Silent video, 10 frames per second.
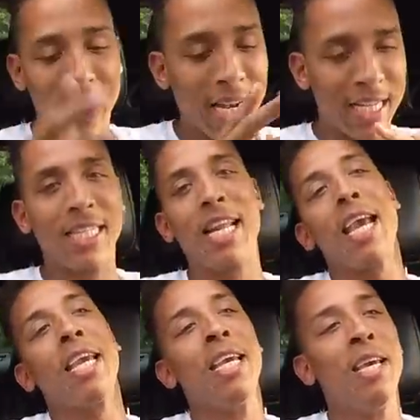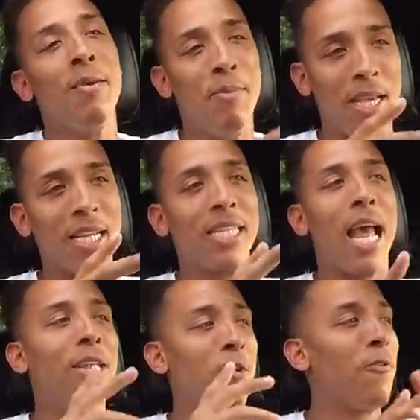to this date because
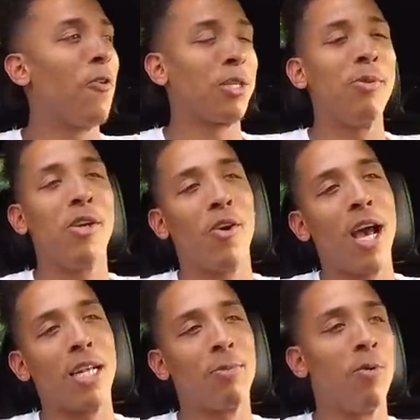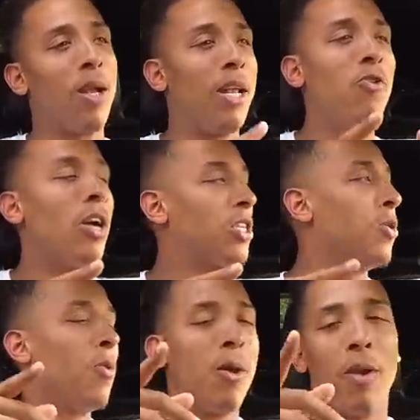that dude forced me to go to the hospital when I knew I
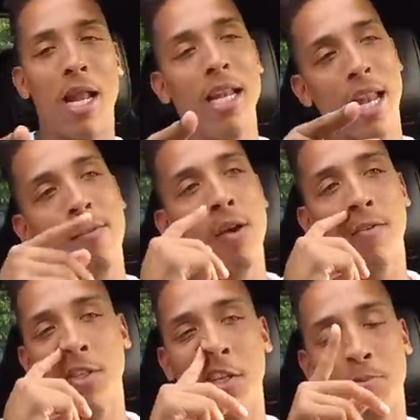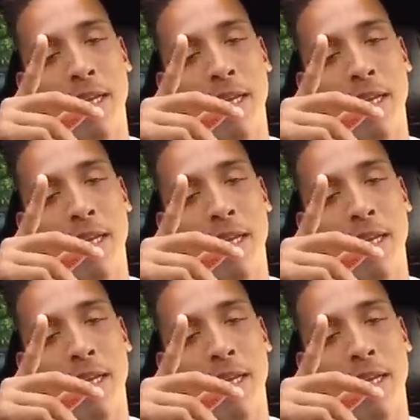shouldn't went when I didn't have health insurance.